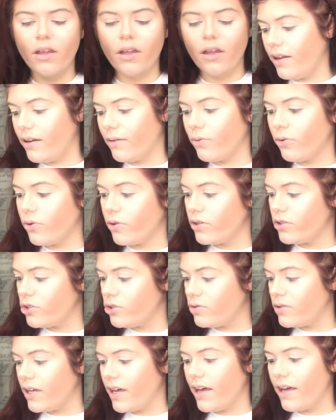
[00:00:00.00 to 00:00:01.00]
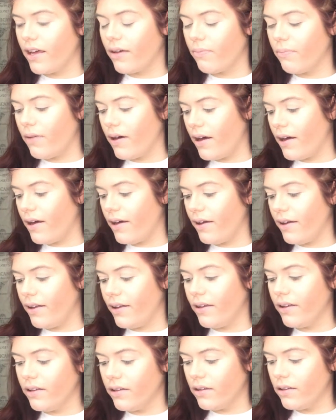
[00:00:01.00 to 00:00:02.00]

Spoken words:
and I'm going to take my,